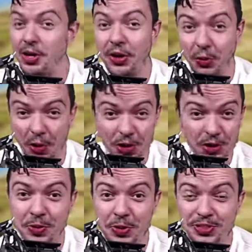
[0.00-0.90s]
and critical
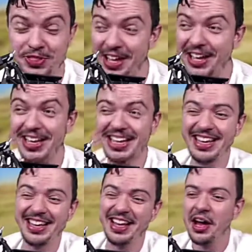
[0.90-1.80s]
boosts. Like,
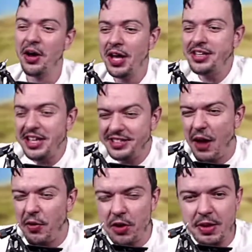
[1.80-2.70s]
is that
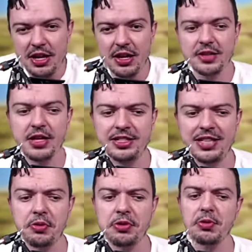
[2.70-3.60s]
what I mean? Is that
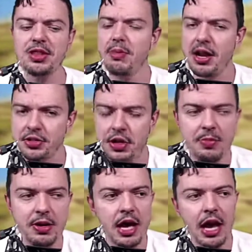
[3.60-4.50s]
what the meta's going to
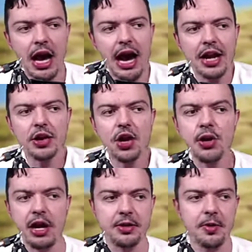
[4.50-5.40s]
be? I don't know yet.
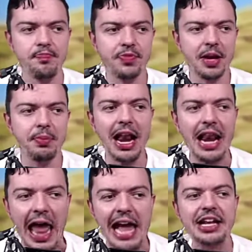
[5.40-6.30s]
But I
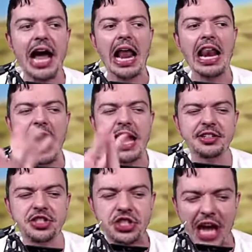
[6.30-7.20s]
like
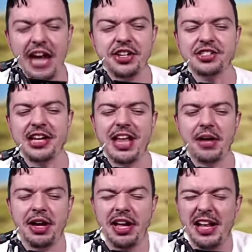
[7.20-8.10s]
changes like that
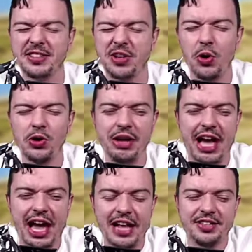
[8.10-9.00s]
because it's going to
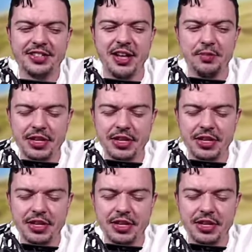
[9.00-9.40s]
add something